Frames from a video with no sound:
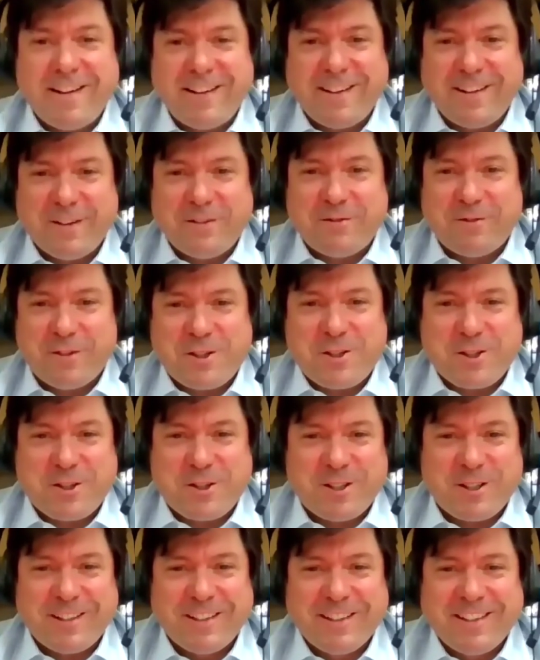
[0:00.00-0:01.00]
For
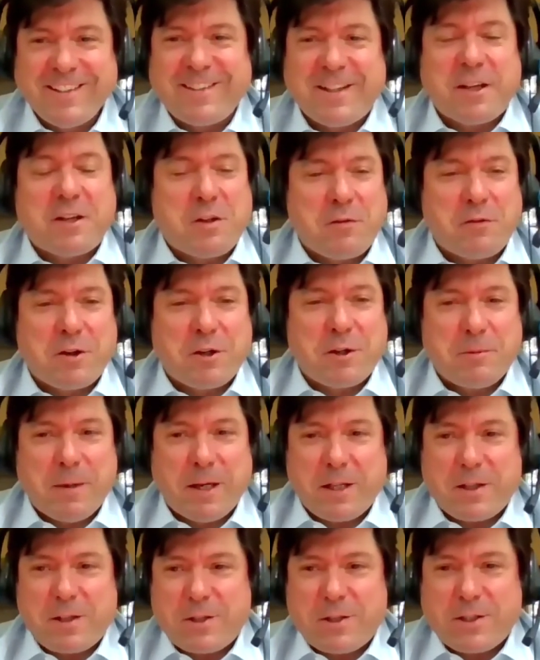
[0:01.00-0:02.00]
sure. Thank you very
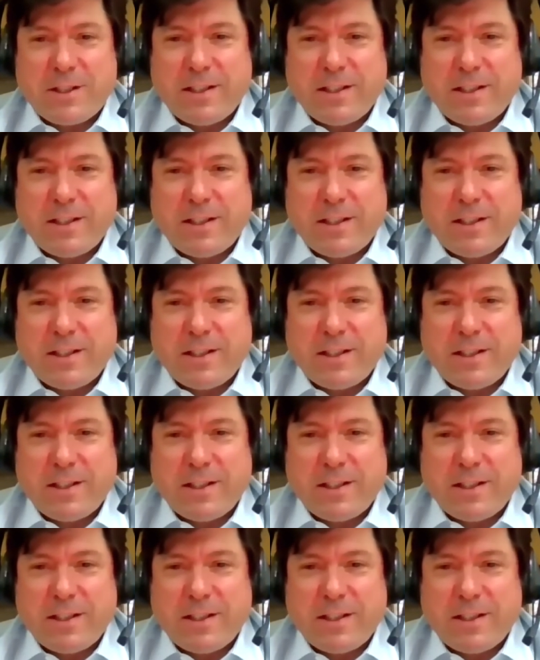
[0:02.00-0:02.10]
much.